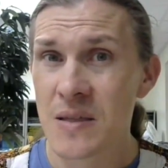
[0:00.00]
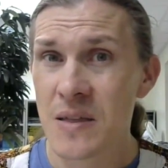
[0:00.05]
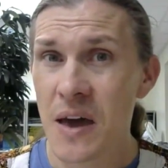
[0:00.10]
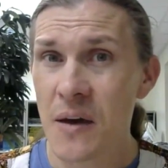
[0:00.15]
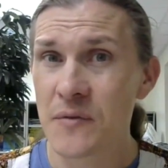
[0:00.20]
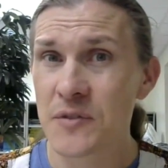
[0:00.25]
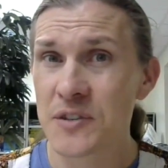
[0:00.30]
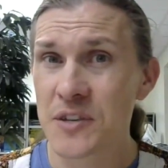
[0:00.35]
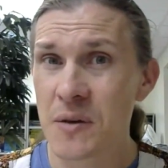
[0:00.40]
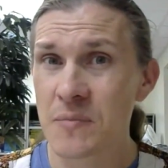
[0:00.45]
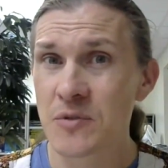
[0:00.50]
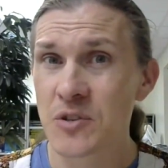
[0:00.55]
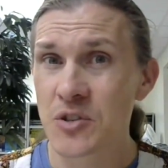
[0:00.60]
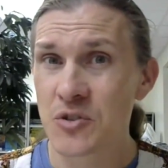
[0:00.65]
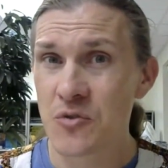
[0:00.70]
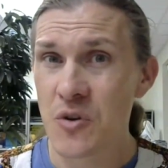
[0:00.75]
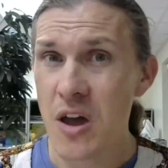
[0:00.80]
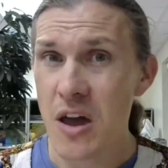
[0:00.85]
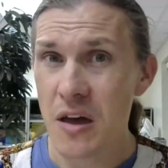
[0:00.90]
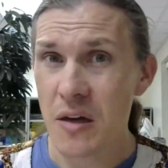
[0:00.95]
They have some
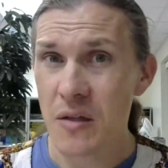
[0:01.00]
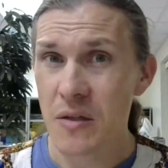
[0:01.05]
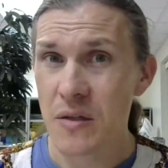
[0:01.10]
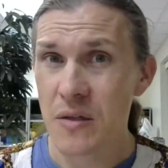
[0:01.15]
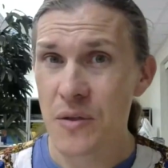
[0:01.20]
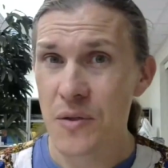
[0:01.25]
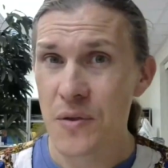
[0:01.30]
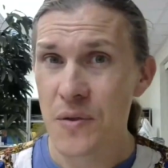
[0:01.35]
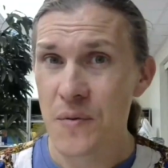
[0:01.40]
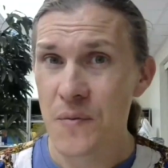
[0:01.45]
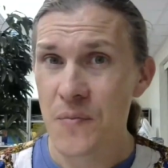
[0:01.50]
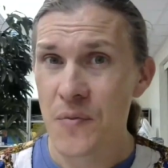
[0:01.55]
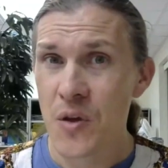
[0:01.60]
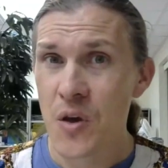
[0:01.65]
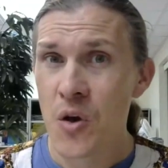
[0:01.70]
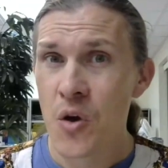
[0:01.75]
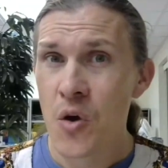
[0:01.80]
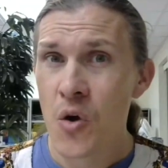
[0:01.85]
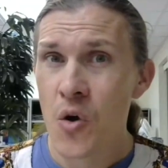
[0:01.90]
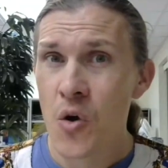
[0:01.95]
strength.
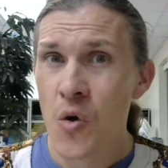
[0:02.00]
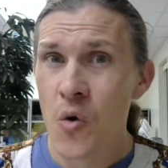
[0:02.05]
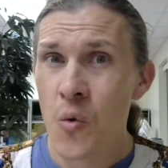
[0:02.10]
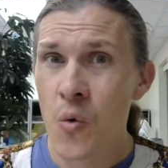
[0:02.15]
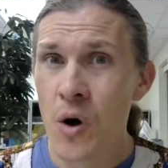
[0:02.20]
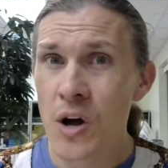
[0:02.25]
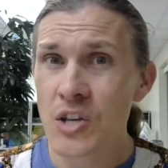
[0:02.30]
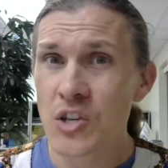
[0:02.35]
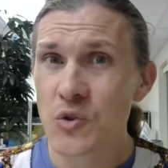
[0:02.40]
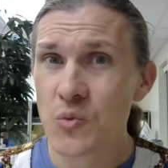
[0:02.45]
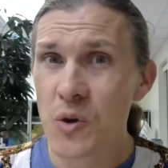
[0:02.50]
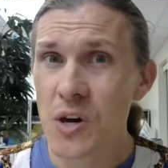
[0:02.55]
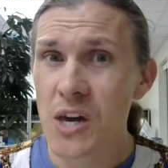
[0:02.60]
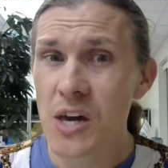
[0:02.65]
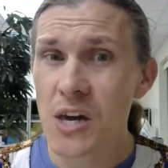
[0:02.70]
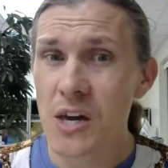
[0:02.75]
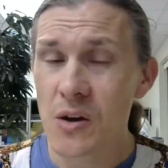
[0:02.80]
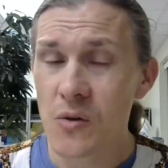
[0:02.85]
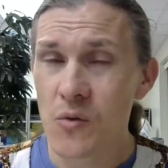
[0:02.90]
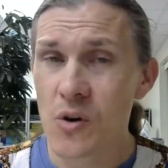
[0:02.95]
Once
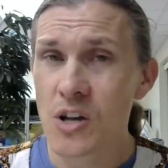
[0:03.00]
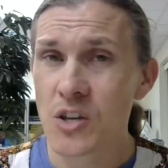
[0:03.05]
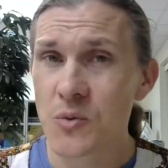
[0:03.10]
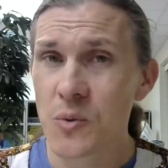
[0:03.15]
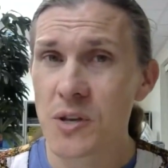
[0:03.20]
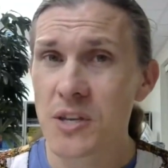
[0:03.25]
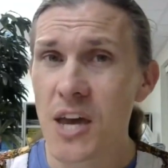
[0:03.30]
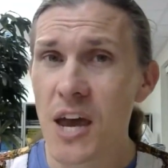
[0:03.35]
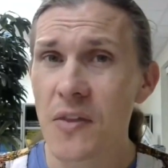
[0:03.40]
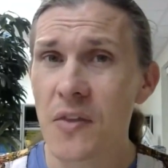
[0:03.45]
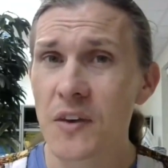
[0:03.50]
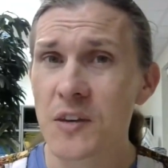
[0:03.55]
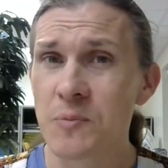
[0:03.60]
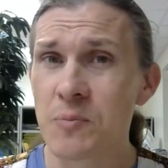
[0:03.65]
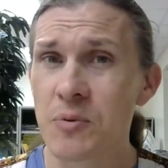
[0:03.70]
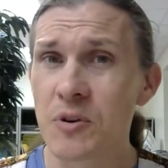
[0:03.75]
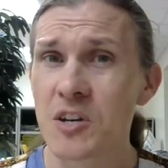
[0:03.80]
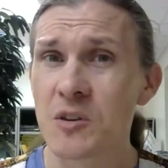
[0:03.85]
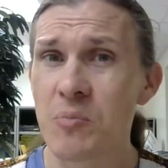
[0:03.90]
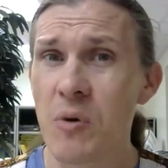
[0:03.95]
we take this
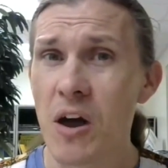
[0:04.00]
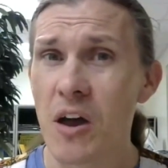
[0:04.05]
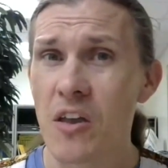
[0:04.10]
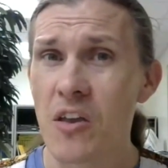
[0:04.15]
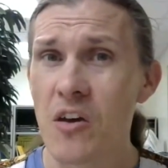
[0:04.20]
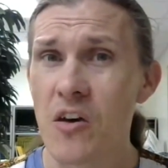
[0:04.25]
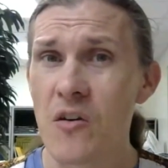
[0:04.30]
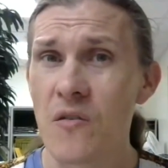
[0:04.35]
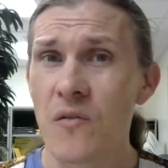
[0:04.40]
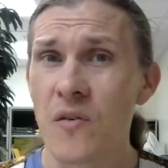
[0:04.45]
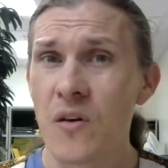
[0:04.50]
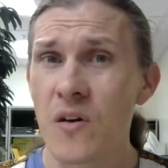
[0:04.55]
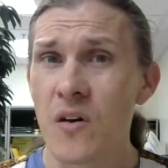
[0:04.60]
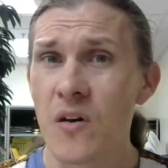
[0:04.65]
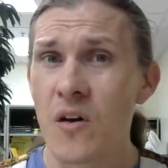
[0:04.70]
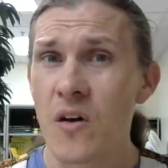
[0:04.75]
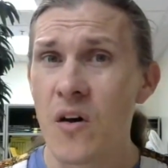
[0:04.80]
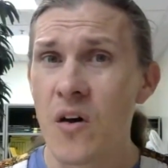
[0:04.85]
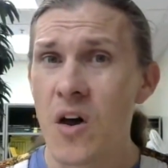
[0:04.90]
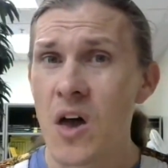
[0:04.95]
perspective
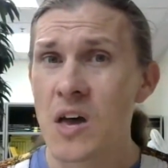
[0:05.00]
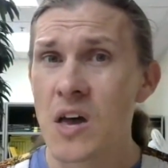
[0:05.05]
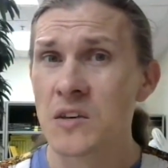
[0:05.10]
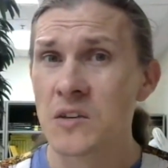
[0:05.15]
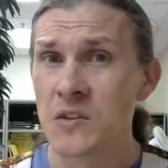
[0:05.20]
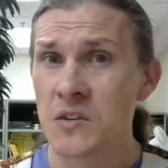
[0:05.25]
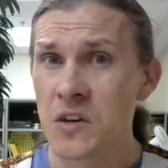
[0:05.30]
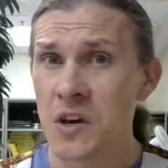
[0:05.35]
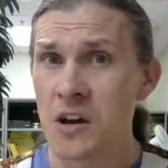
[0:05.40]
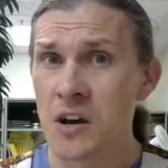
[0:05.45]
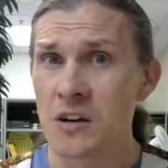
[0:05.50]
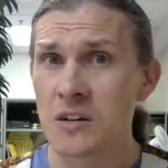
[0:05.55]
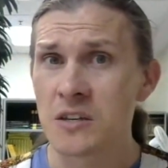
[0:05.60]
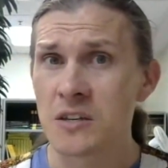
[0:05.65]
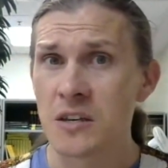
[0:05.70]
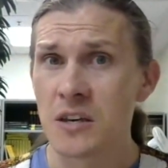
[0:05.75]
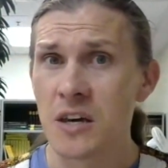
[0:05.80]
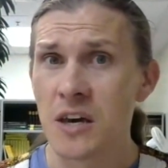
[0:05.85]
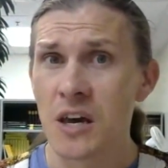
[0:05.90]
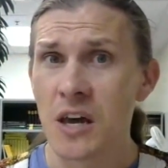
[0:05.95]

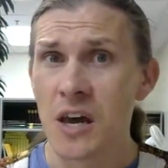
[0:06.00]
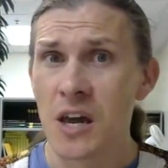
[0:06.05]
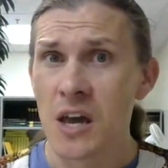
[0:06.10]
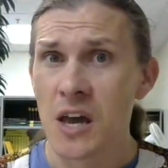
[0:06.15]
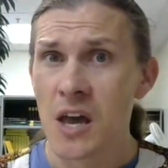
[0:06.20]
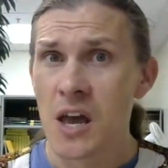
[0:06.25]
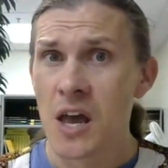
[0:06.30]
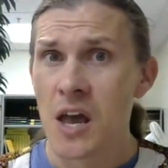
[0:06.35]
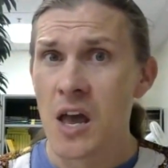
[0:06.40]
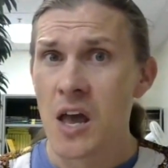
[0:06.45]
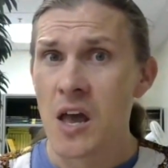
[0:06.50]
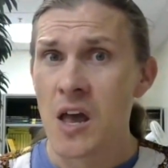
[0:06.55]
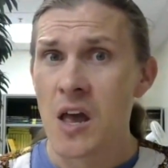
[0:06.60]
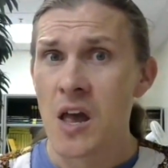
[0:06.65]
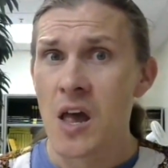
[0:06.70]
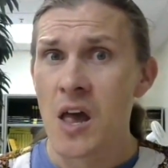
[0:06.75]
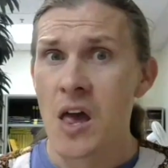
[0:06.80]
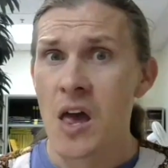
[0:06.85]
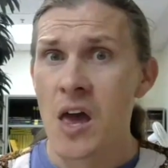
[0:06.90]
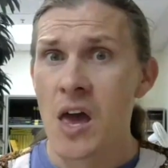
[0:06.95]
seriously,
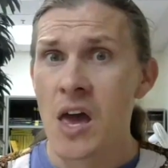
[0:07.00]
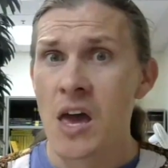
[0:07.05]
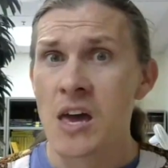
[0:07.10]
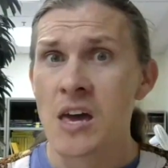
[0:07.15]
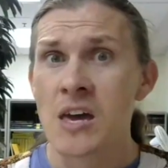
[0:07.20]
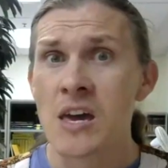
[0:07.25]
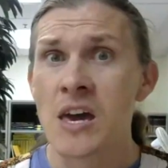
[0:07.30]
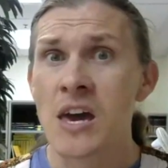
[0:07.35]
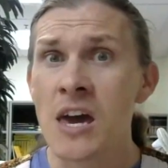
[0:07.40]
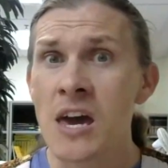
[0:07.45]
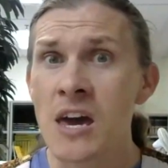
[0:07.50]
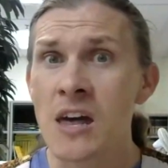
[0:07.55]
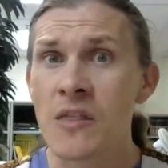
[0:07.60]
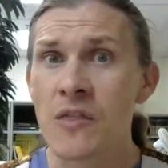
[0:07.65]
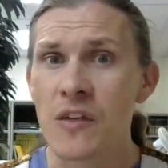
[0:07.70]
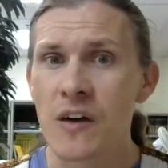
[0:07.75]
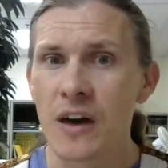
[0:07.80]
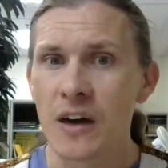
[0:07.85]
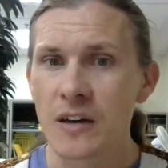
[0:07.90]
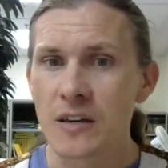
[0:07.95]
he
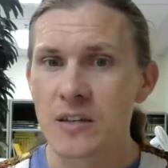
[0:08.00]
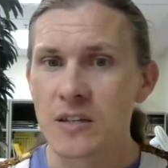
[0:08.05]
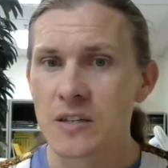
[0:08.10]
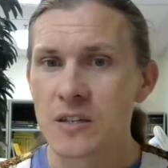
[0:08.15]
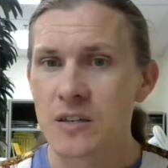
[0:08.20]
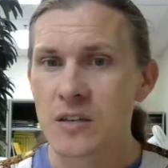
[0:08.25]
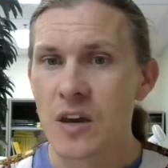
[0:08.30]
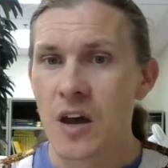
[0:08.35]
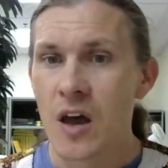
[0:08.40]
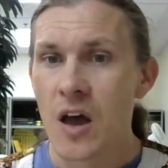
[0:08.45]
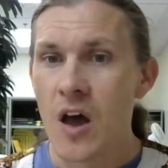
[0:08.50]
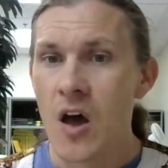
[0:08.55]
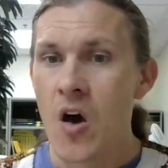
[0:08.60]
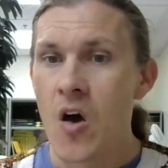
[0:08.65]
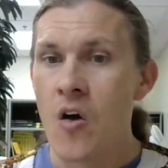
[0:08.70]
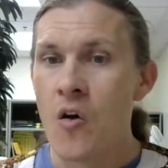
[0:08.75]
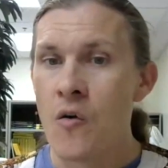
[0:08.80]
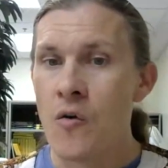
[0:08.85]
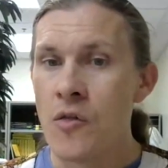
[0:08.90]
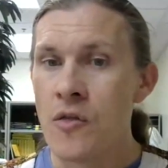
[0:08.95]
thinks
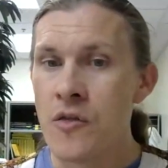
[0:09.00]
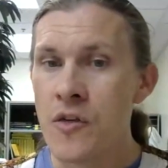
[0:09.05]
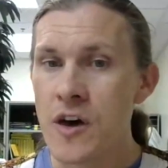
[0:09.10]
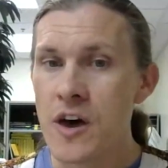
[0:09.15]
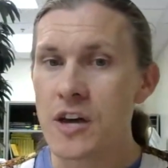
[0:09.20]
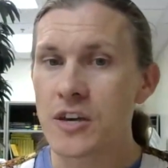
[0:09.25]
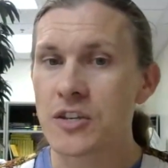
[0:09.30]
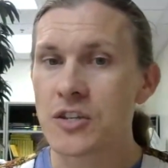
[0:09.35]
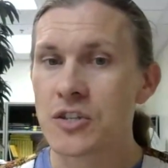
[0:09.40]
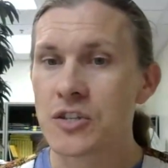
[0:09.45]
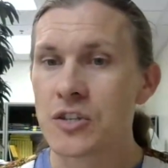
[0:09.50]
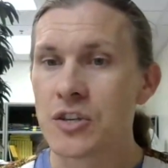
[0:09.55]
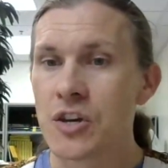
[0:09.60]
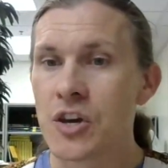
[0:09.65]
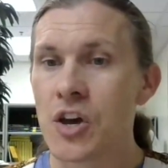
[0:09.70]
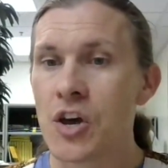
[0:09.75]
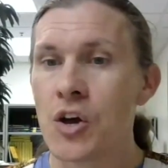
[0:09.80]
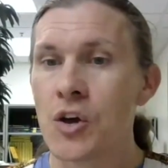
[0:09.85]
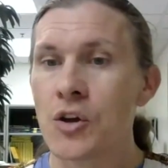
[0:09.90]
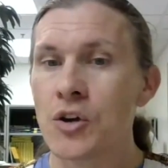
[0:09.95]
this
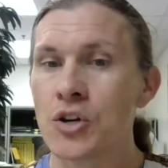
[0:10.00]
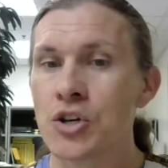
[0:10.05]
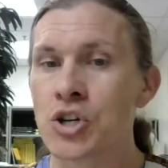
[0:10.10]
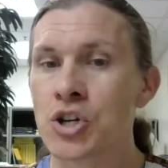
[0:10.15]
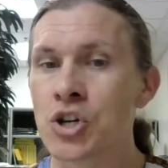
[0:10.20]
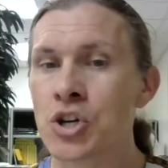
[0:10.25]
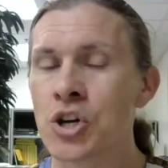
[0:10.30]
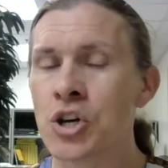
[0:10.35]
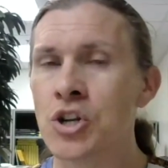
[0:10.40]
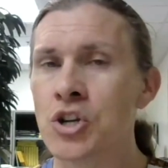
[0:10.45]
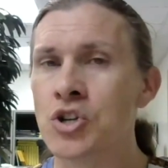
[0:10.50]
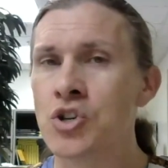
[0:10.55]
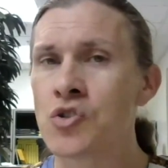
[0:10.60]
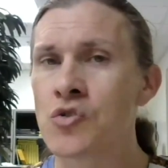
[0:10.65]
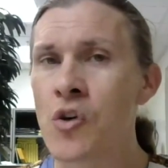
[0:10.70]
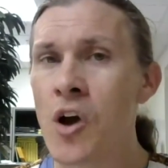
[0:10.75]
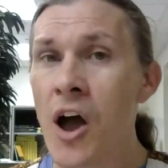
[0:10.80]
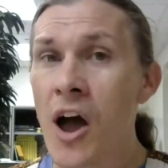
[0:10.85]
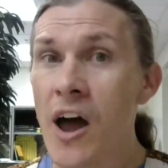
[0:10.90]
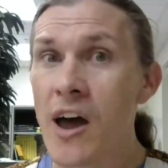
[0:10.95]
should
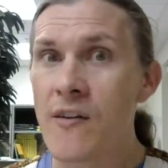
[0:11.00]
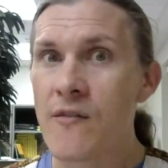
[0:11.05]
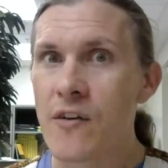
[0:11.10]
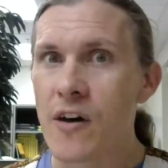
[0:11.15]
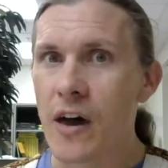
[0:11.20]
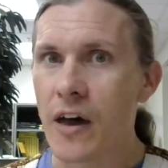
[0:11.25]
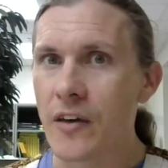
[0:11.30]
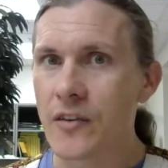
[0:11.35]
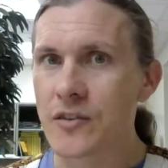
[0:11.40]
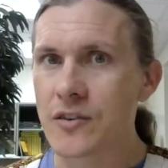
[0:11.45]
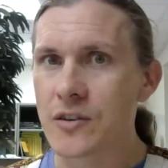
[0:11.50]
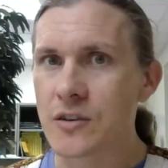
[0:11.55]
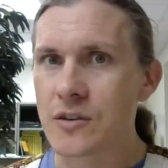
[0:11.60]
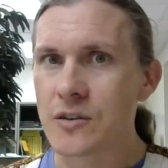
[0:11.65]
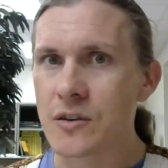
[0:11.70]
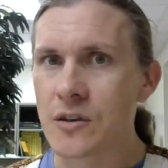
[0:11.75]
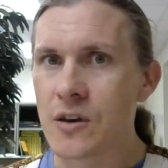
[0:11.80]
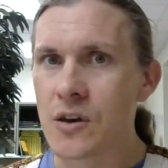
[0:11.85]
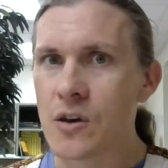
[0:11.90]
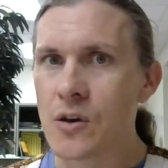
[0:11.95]
drive
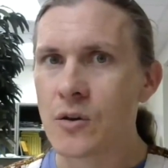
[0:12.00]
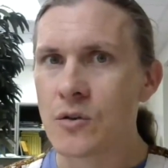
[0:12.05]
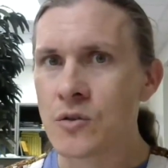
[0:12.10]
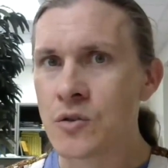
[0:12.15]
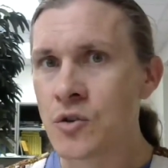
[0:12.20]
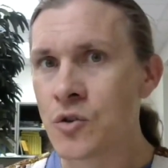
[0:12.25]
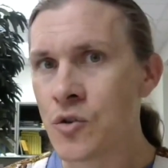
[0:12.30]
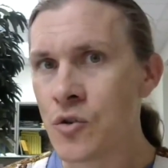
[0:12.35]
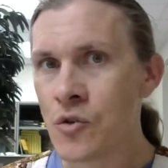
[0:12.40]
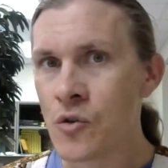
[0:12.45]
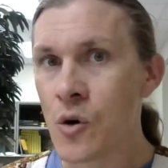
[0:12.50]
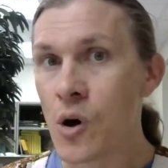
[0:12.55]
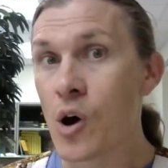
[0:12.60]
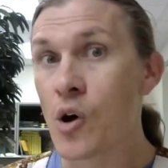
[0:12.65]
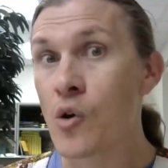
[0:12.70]
us to